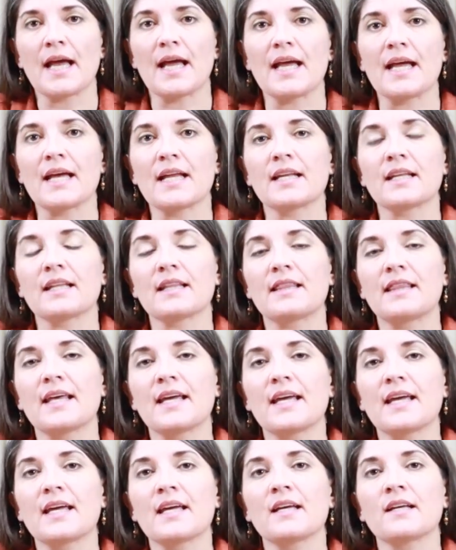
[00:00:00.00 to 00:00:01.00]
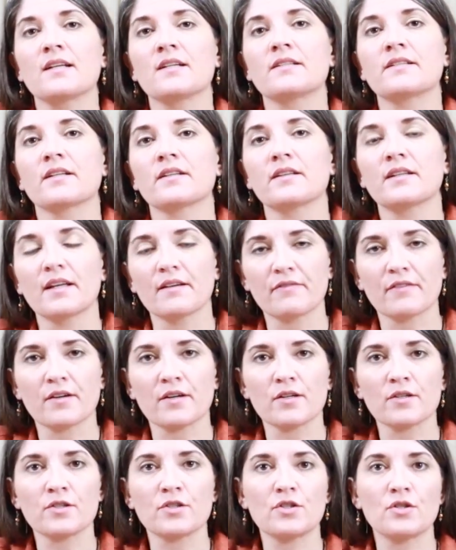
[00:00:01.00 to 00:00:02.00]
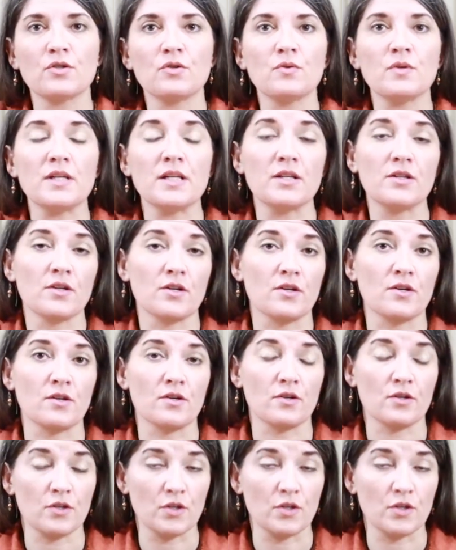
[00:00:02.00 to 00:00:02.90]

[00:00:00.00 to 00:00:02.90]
and they deliver to either